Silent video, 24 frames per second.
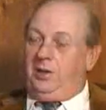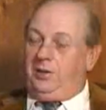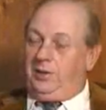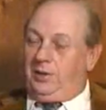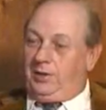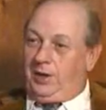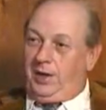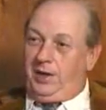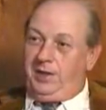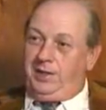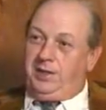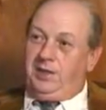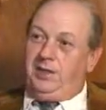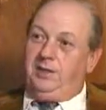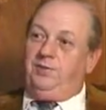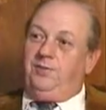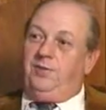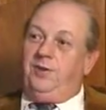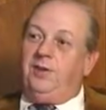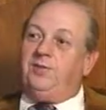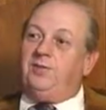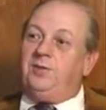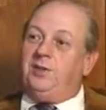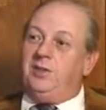In the
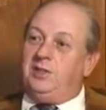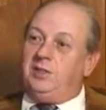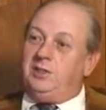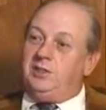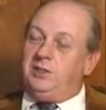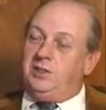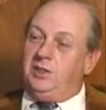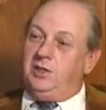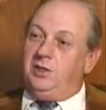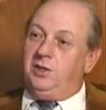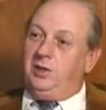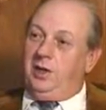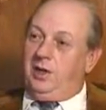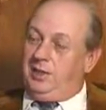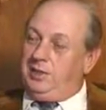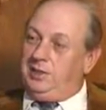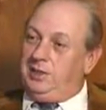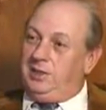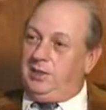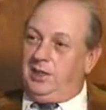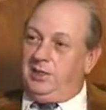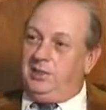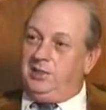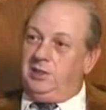1950s, the
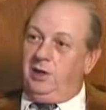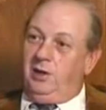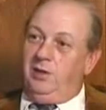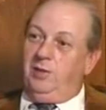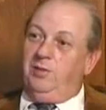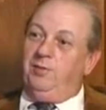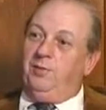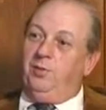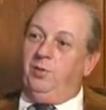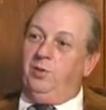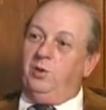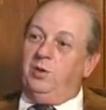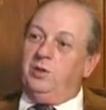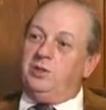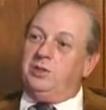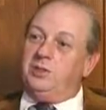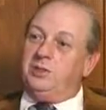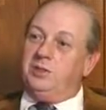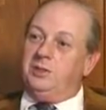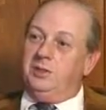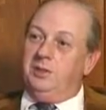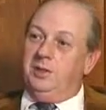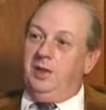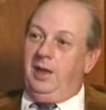United States Air
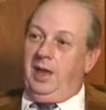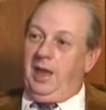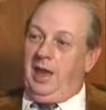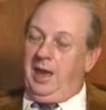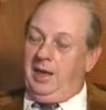Force